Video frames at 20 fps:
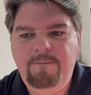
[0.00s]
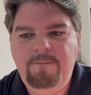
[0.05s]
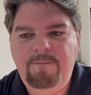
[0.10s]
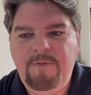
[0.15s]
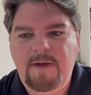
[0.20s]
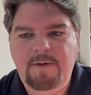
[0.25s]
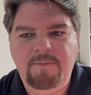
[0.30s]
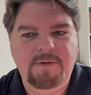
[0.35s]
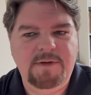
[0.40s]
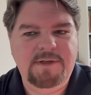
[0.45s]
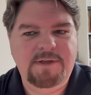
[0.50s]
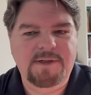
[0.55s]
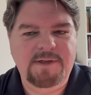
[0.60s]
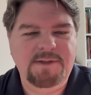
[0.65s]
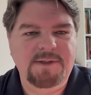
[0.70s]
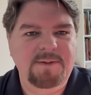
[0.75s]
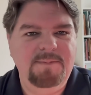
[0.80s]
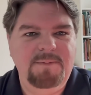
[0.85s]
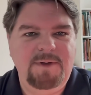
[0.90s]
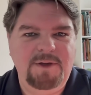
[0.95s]

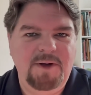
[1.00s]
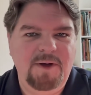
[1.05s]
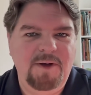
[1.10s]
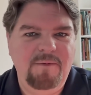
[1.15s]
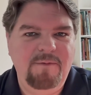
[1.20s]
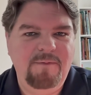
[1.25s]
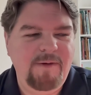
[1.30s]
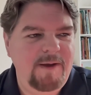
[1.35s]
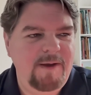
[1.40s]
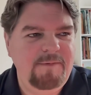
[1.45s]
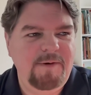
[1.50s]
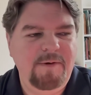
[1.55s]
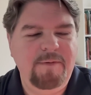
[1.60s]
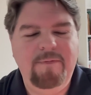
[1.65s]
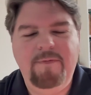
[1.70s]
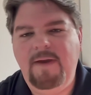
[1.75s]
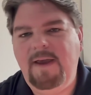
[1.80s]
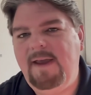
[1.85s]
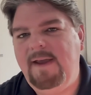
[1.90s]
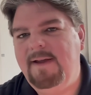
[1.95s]
favoritism, favorite
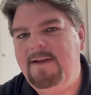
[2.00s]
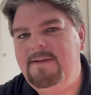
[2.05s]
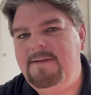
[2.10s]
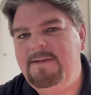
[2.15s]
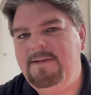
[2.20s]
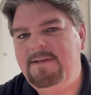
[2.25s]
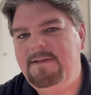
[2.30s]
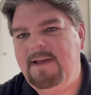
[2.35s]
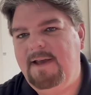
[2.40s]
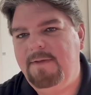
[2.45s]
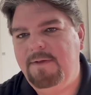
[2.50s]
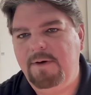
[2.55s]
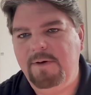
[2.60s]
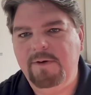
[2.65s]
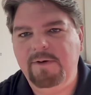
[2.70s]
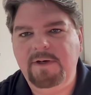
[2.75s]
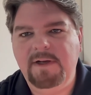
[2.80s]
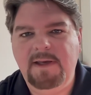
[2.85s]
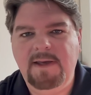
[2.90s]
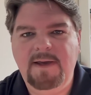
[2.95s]
fans that they're
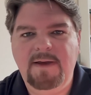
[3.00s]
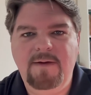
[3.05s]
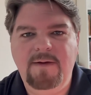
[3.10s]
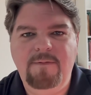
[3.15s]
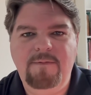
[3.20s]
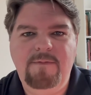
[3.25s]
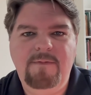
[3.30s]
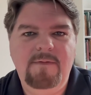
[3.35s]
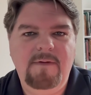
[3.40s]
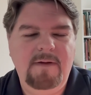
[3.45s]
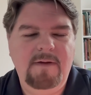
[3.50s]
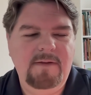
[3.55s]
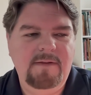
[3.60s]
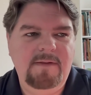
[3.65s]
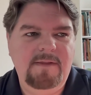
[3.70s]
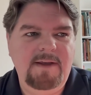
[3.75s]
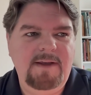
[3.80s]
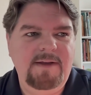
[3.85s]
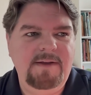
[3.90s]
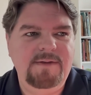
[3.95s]
going to give
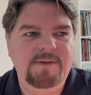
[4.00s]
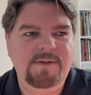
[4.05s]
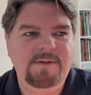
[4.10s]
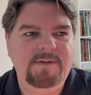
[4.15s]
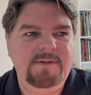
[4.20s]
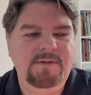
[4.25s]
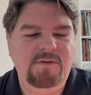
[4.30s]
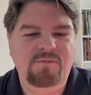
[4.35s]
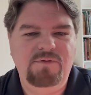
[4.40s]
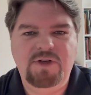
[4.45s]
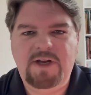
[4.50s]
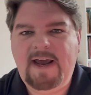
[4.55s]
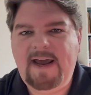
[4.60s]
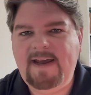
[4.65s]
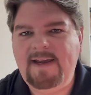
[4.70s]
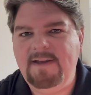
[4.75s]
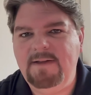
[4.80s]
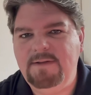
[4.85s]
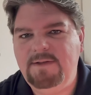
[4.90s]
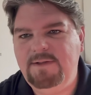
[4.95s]
these
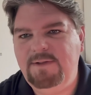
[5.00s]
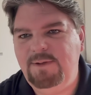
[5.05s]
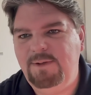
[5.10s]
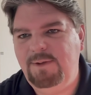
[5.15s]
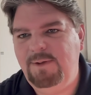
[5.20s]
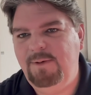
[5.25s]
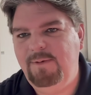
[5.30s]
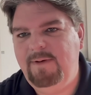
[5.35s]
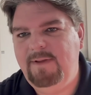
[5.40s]
jackets to,